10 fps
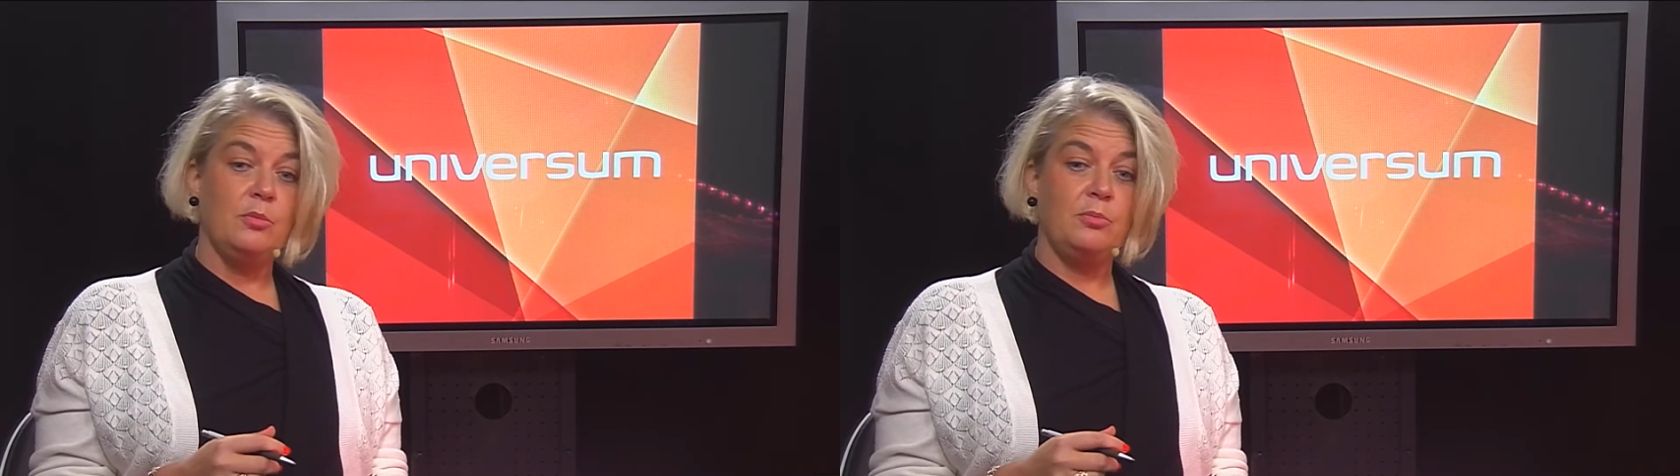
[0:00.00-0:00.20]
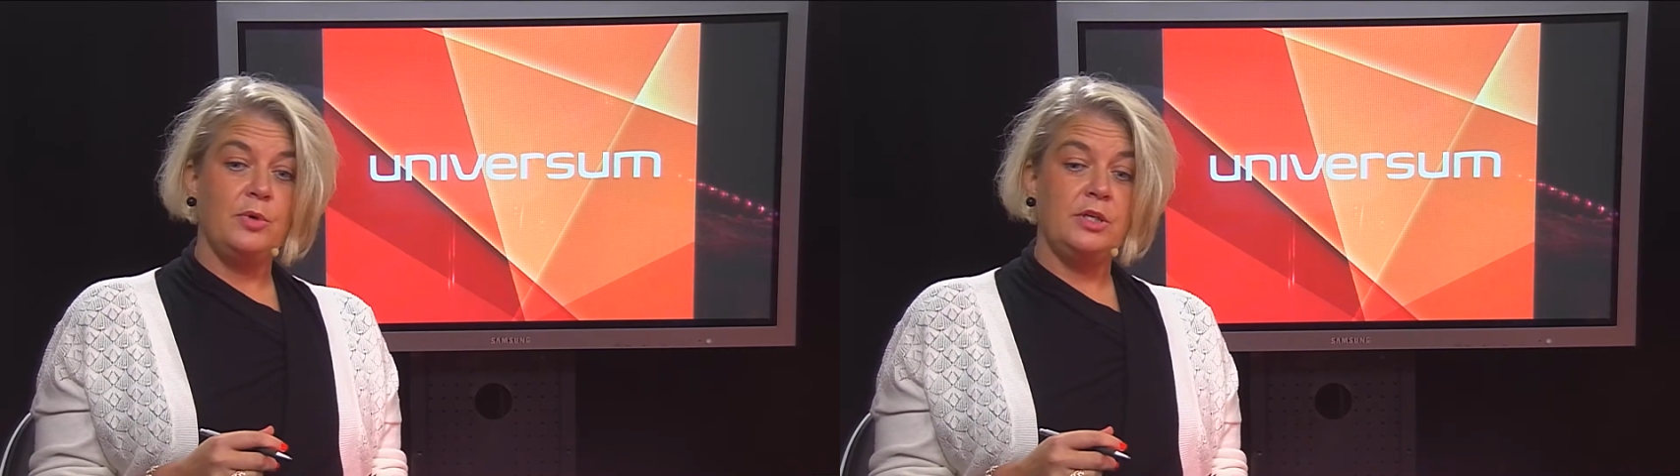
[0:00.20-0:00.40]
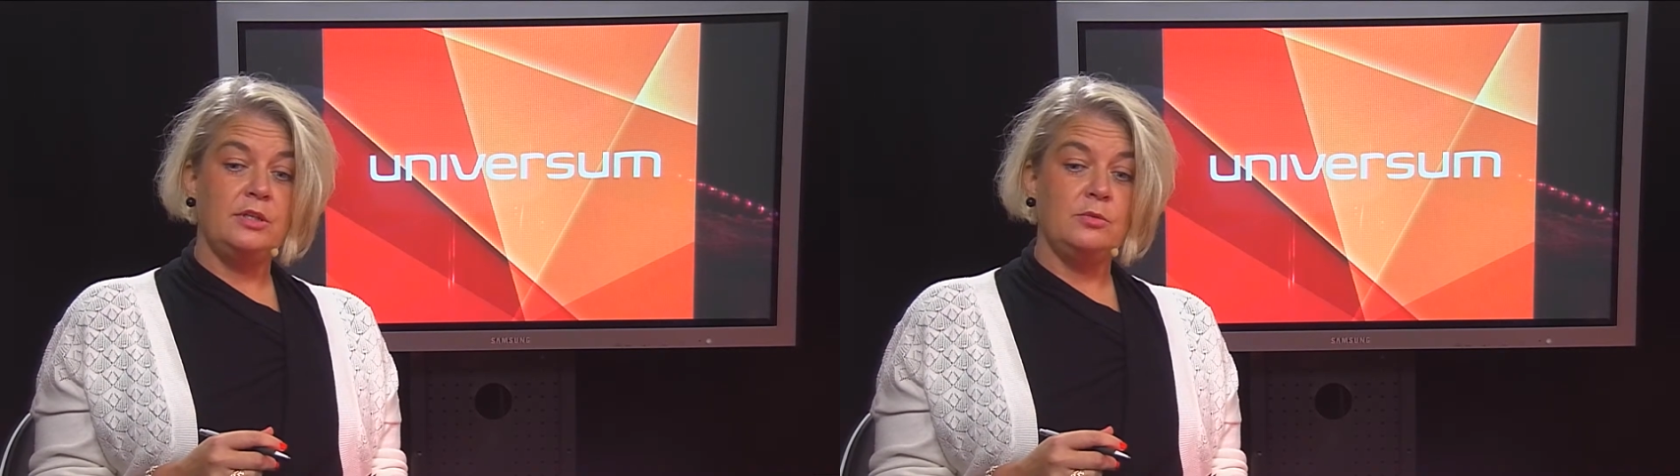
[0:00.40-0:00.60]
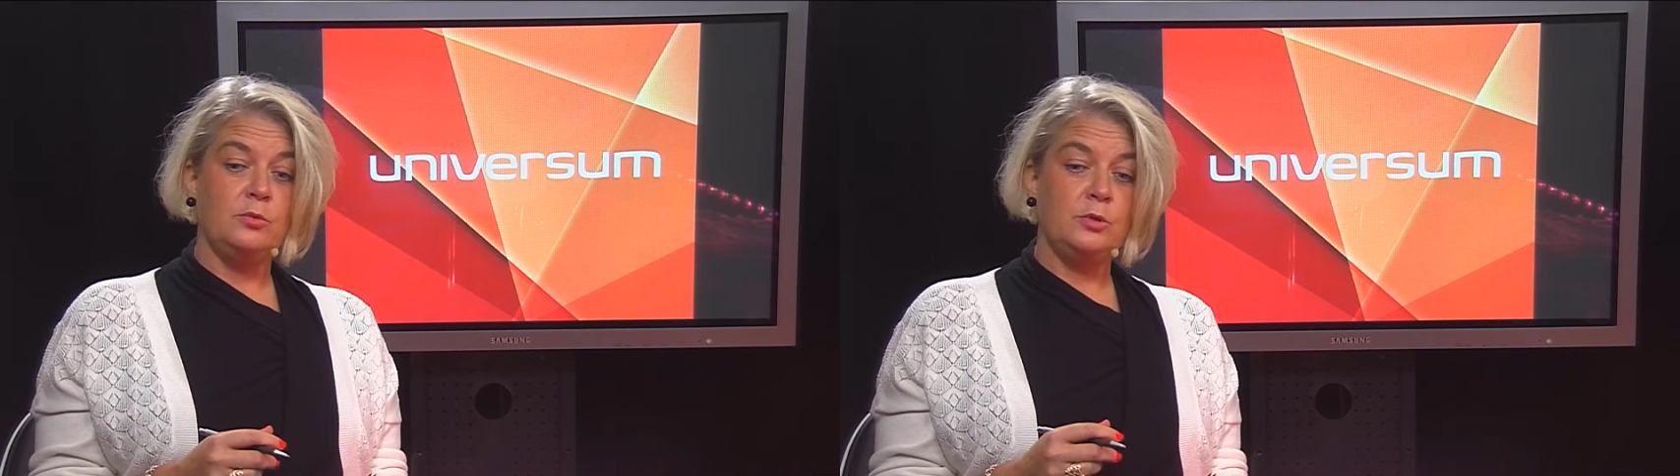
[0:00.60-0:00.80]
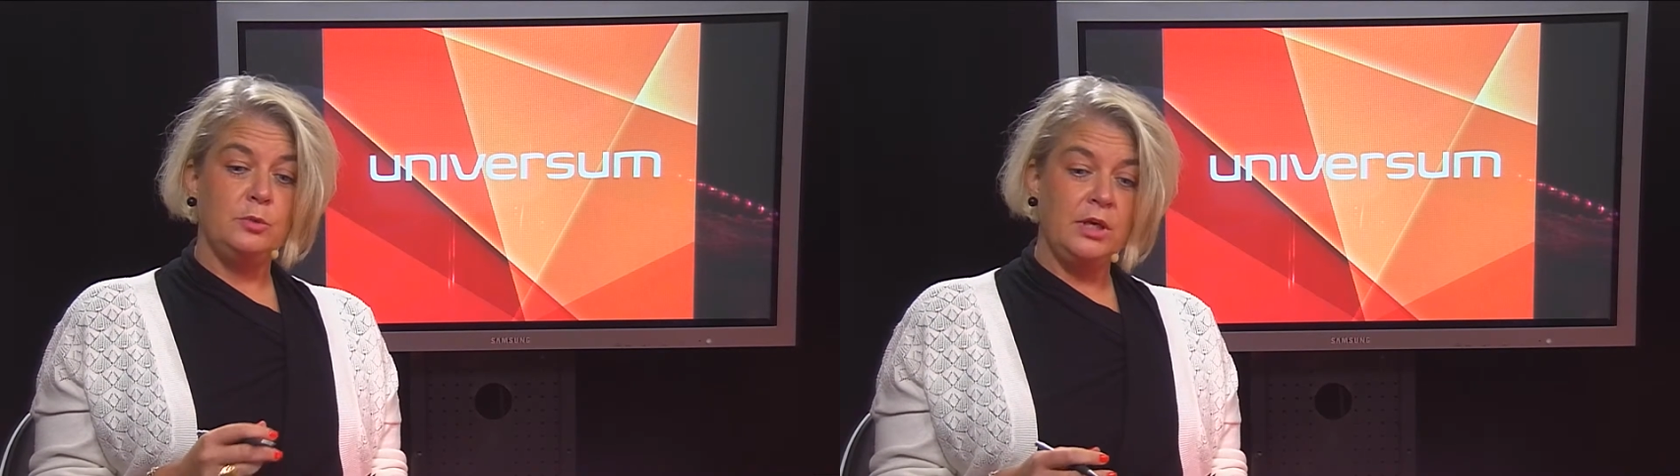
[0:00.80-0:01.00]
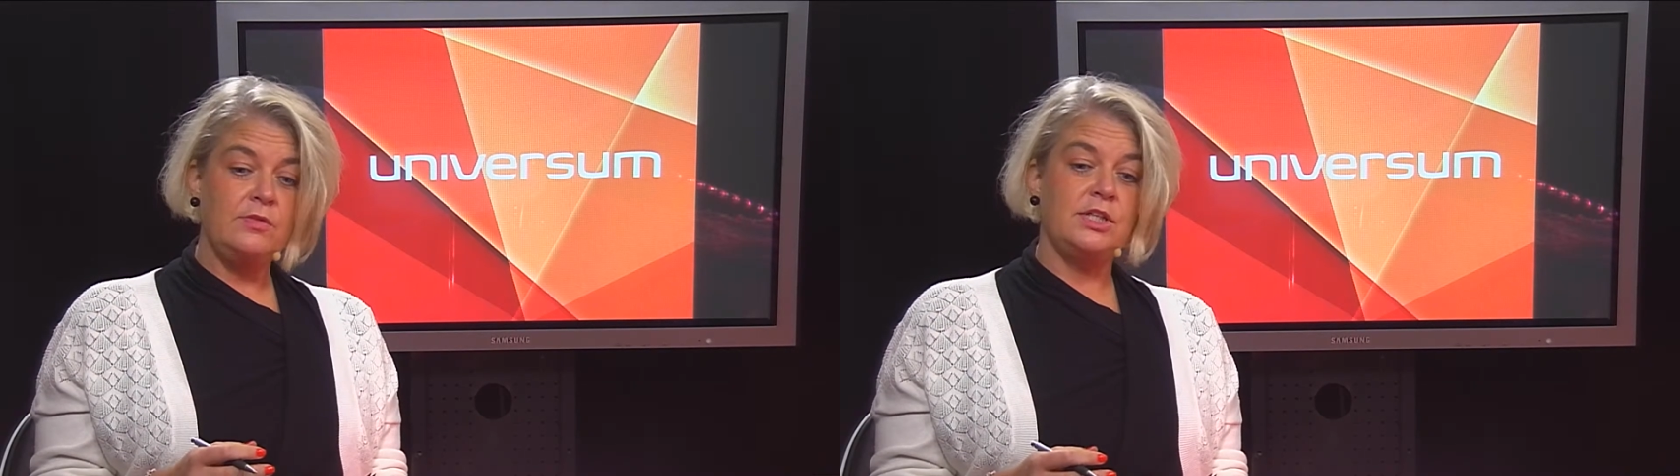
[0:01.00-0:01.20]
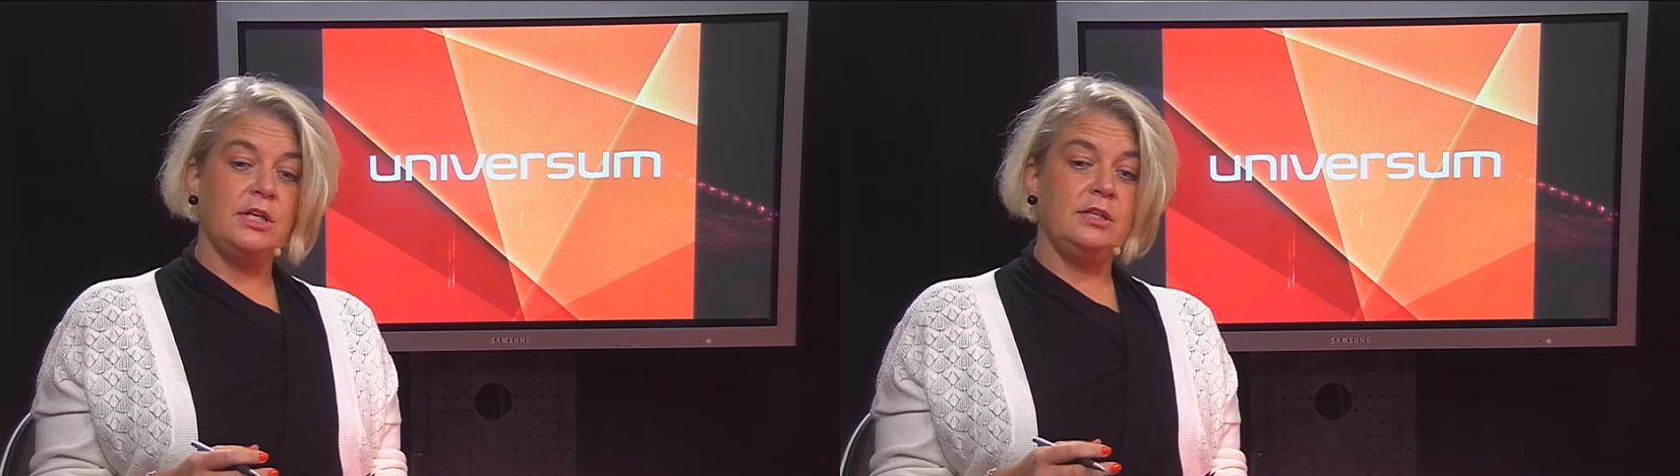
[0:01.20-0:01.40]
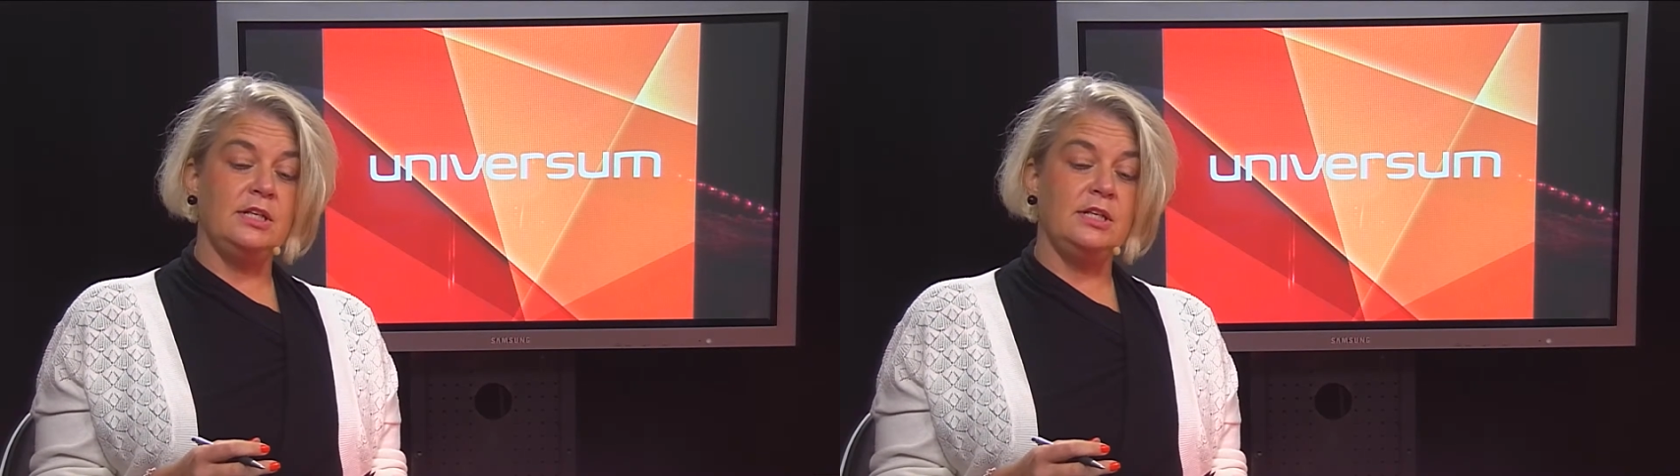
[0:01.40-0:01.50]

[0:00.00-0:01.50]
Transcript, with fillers: but what we have done